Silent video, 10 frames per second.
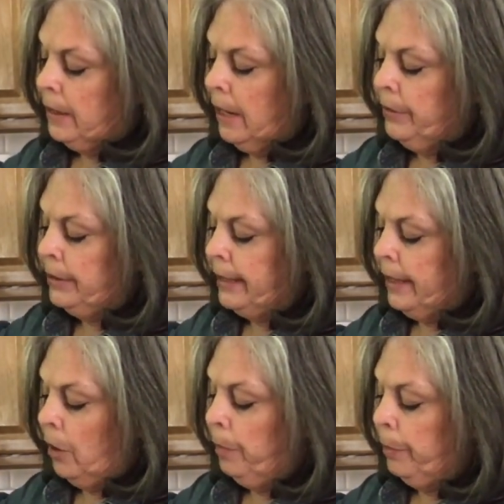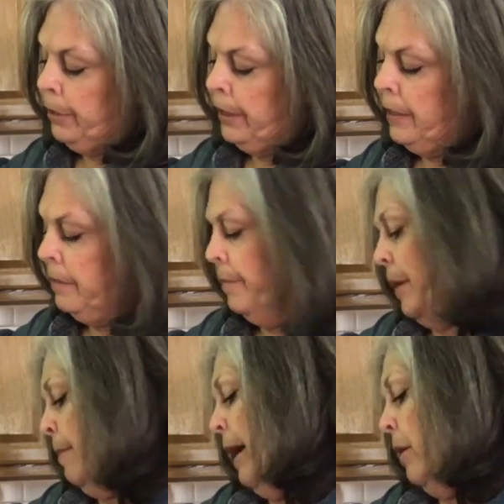I would say I'll put in
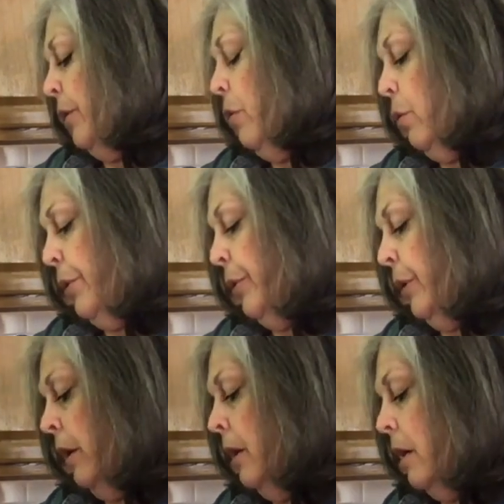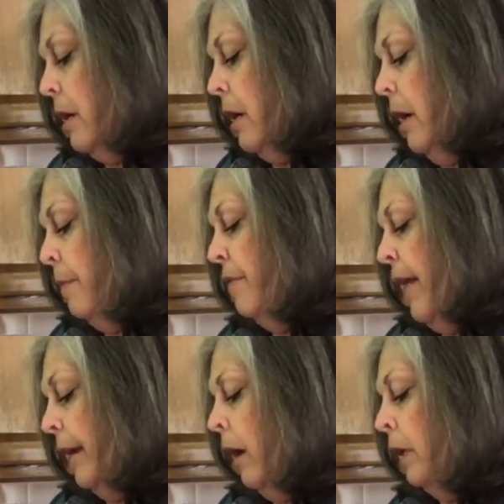about 1/4 cup of
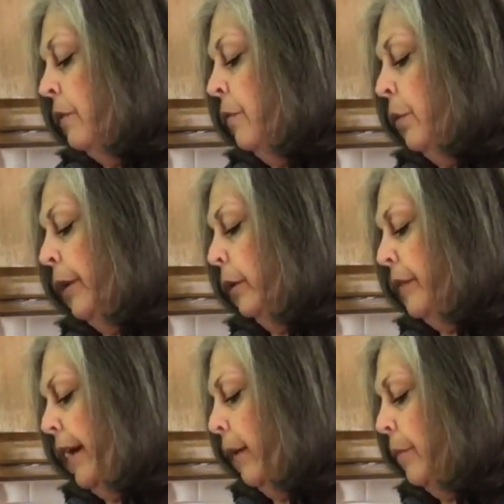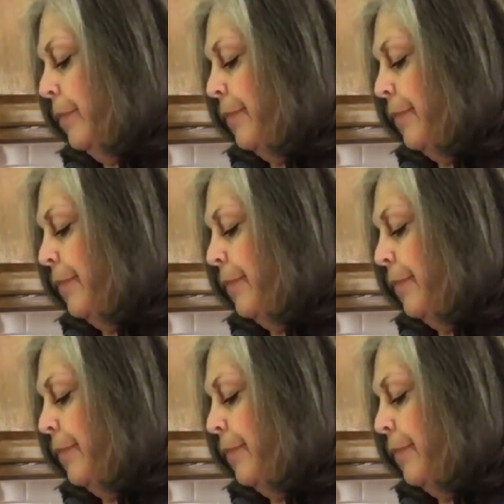that olive oil now.